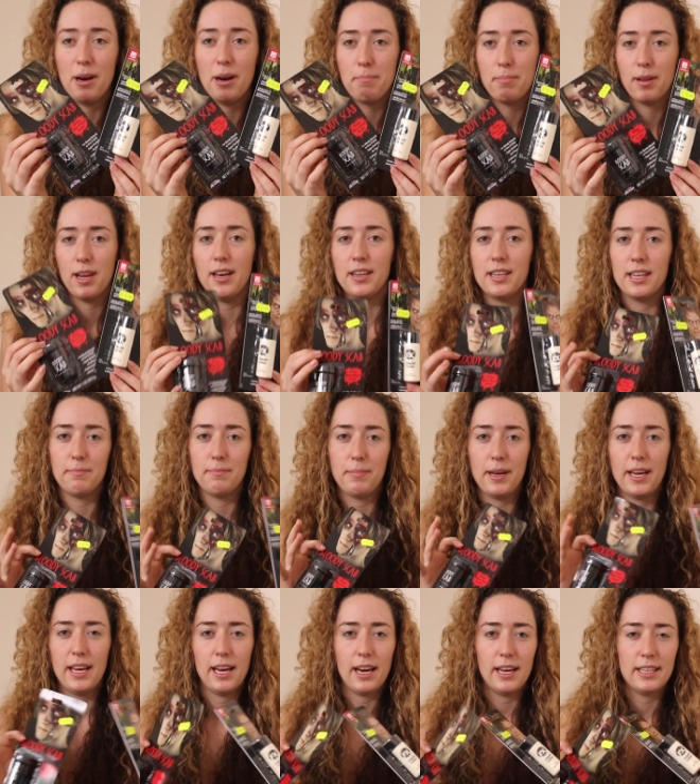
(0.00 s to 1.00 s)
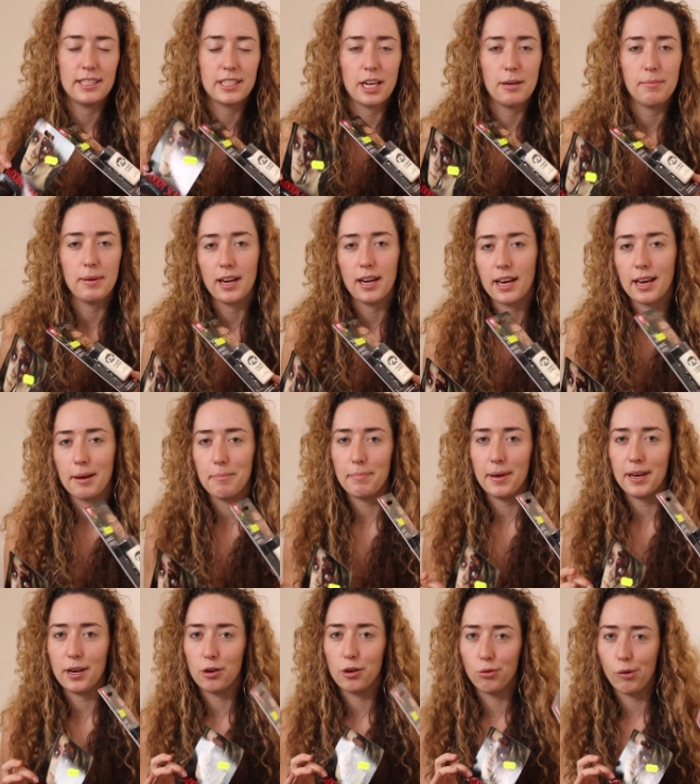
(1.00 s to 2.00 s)
my blood, it's going to be like a
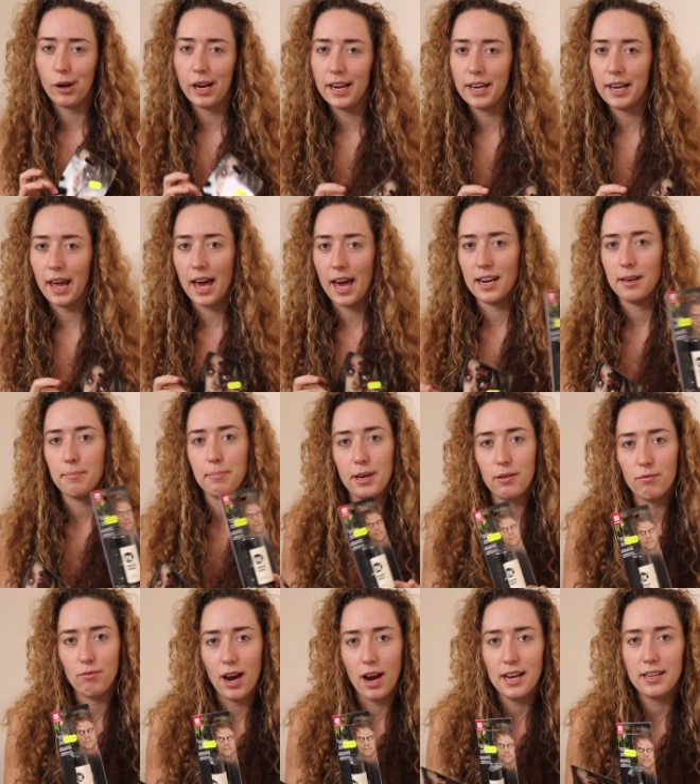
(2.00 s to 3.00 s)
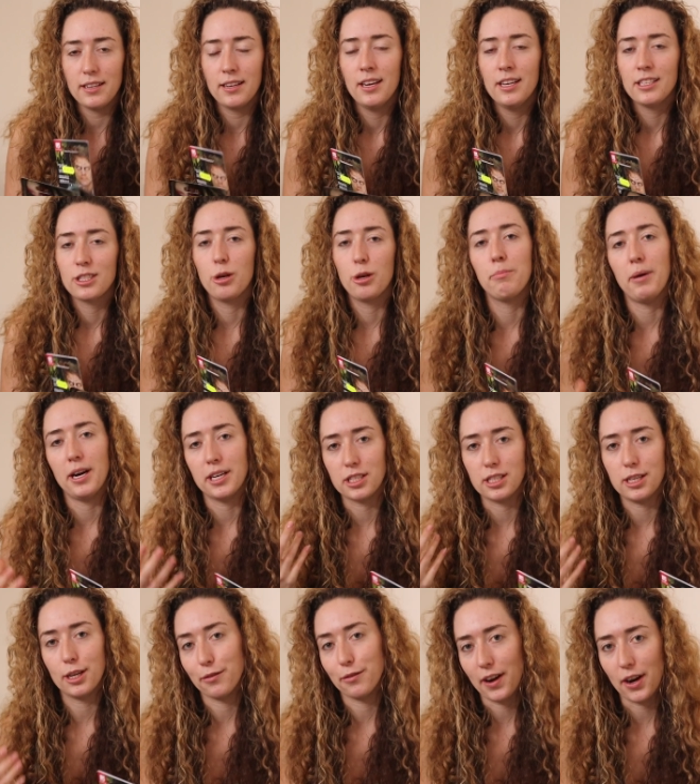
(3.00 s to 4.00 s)
bit green and a bit red. So it might
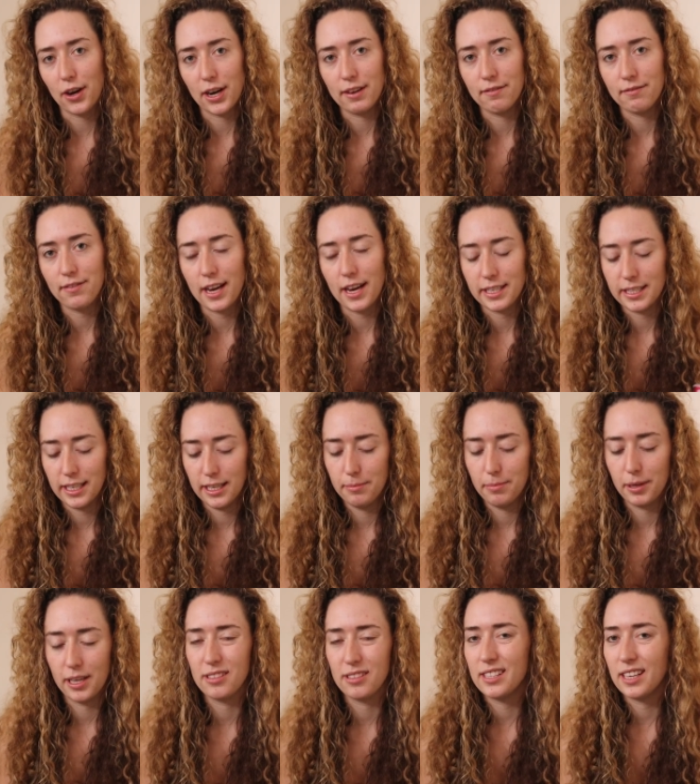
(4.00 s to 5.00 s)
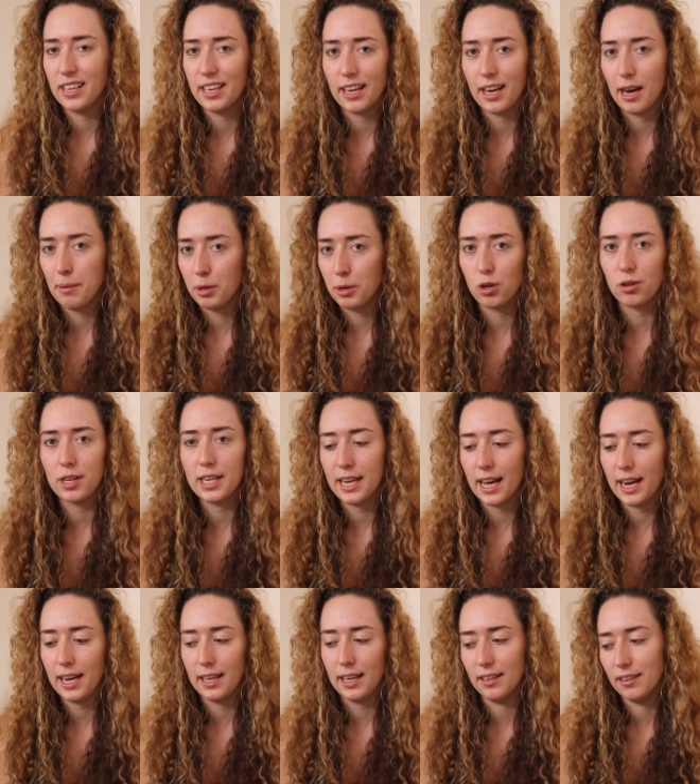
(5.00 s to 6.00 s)
just look very infected, but I was thinking I'm a green
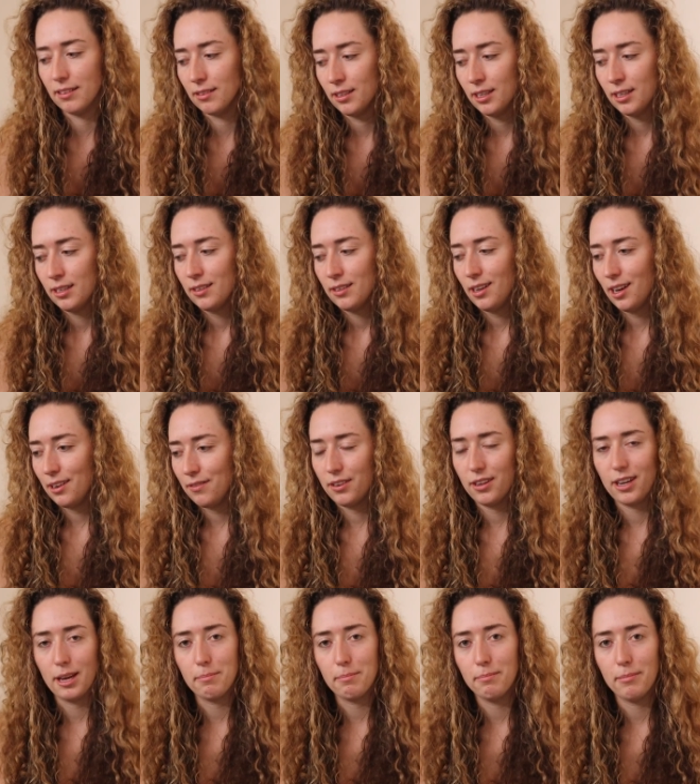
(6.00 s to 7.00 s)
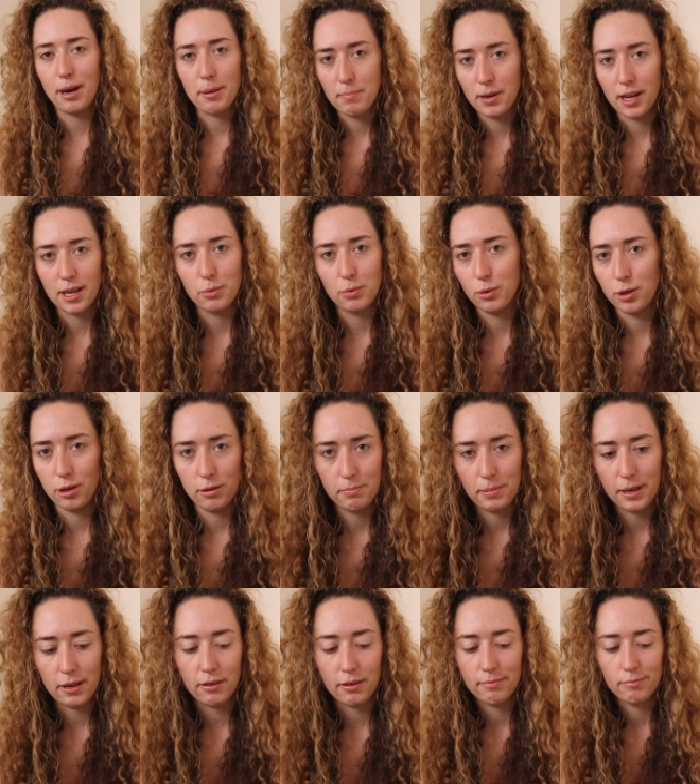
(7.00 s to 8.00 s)
alien. I feel like my blood wouldn't
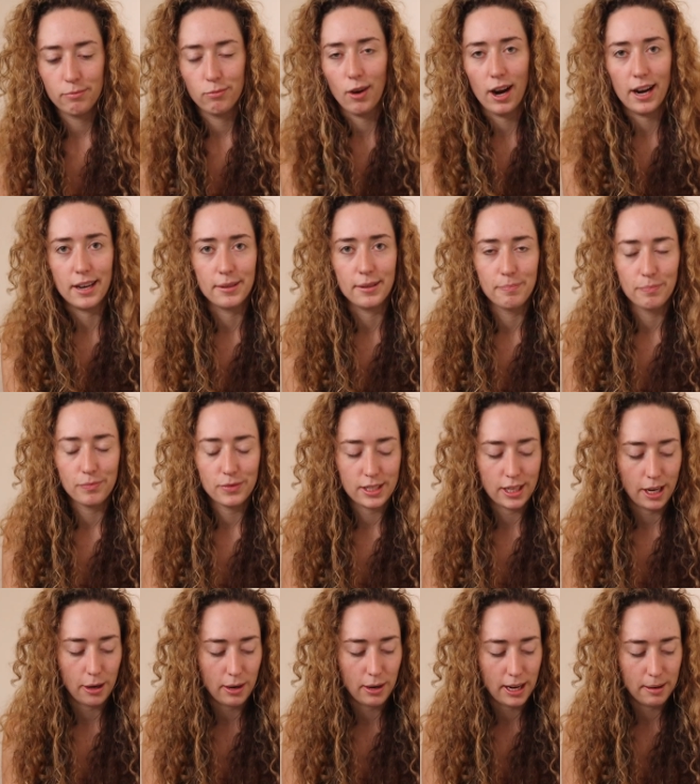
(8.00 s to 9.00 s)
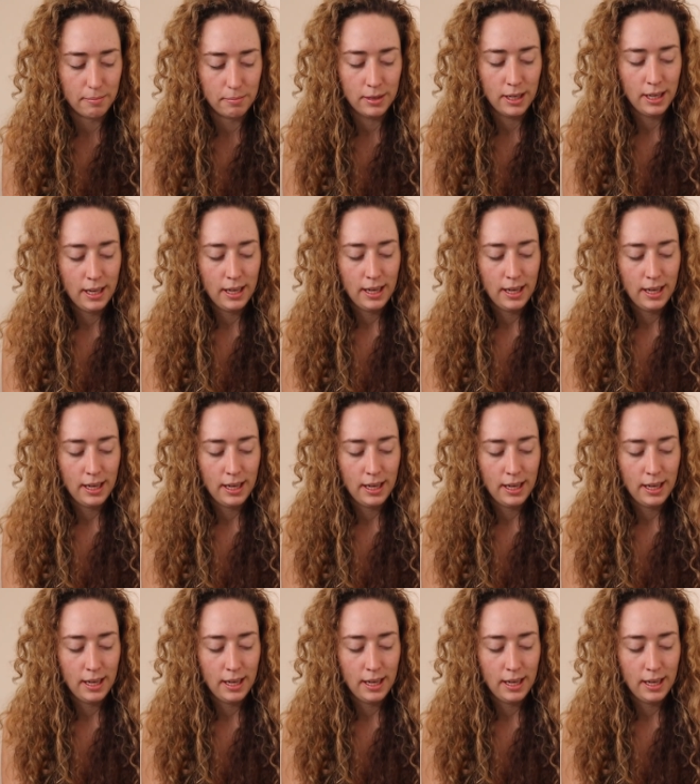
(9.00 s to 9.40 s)
be red. So